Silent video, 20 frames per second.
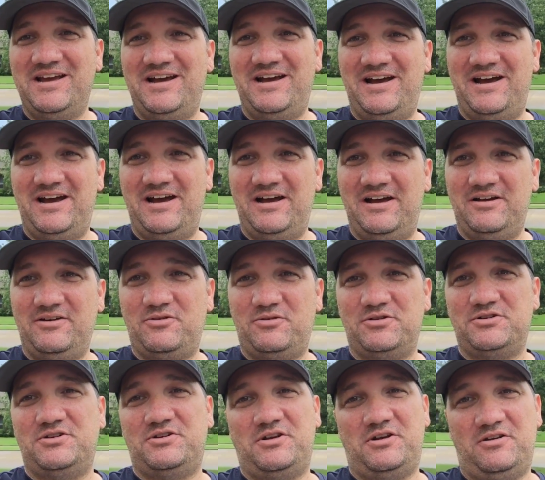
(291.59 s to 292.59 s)
Of
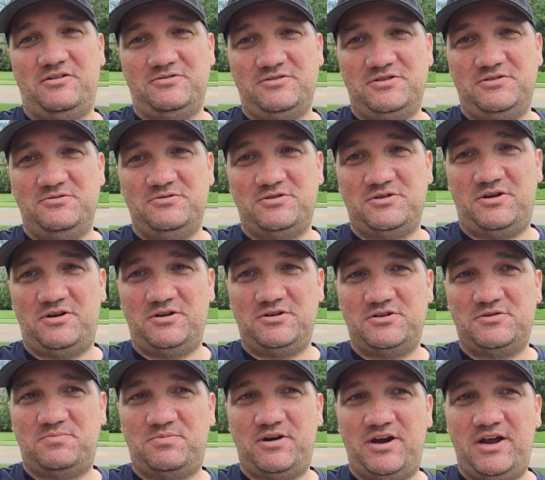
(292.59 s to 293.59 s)
course, you can always use our
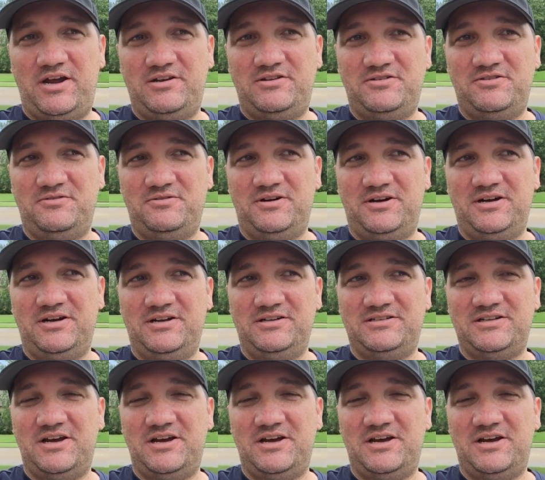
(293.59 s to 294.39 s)
spray to